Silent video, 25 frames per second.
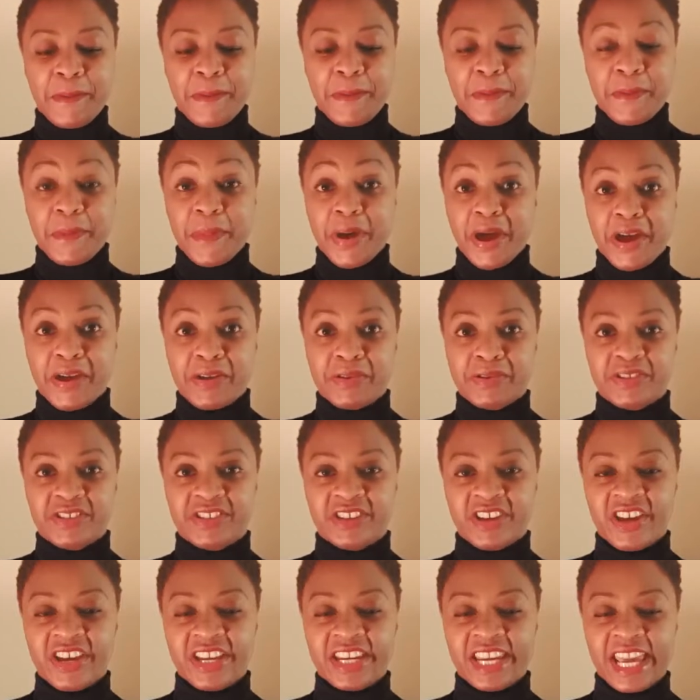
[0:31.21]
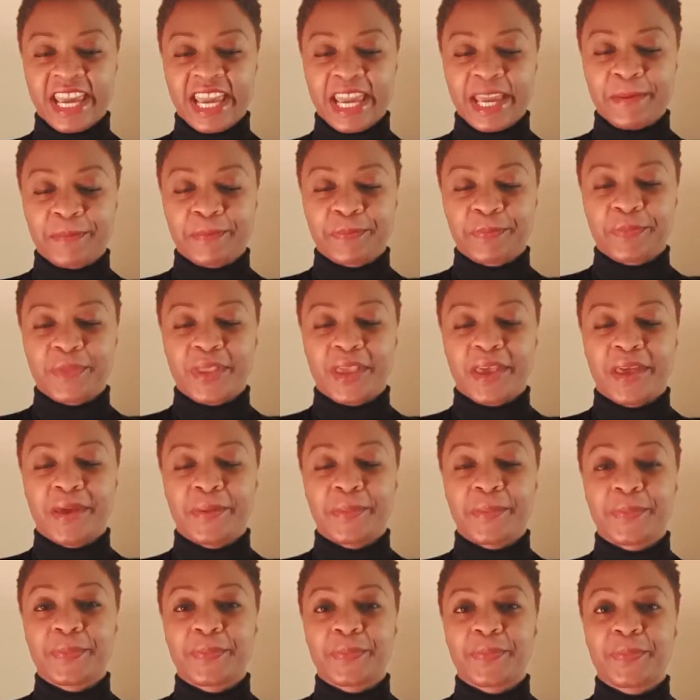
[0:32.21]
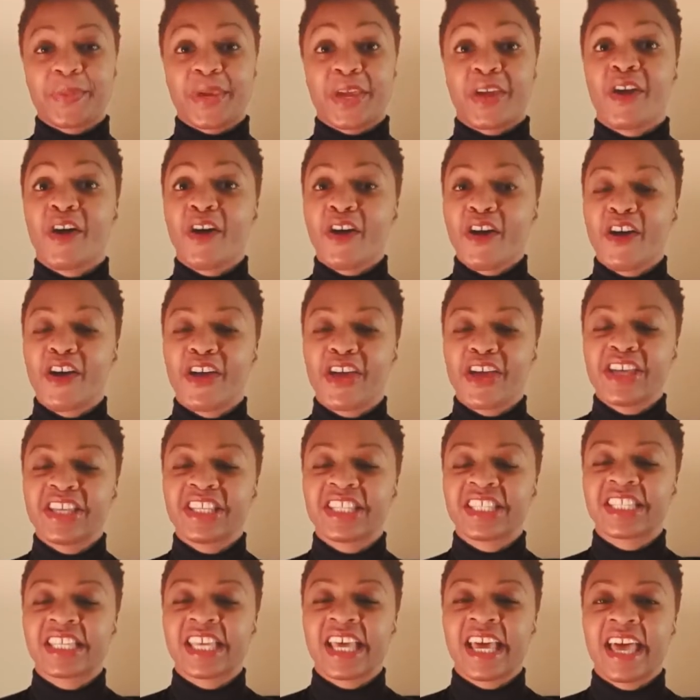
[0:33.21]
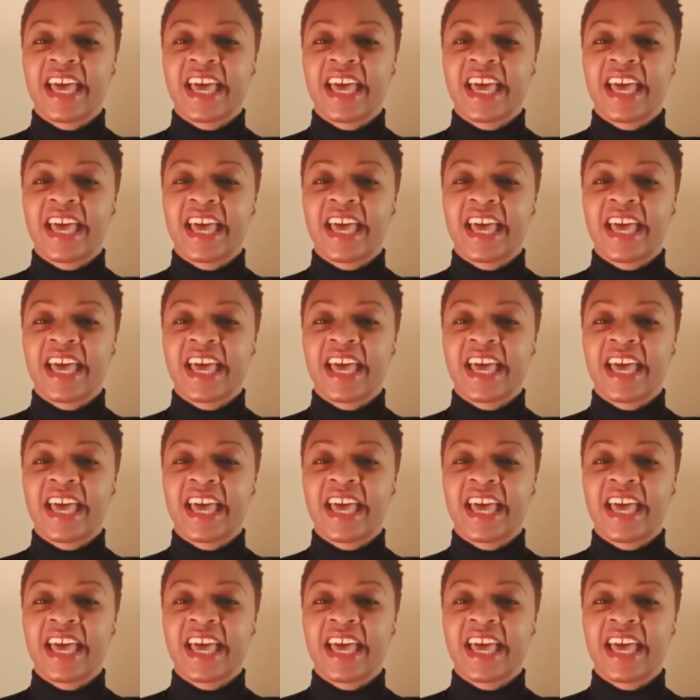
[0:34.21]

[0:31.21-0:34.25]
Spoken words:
my own journey, because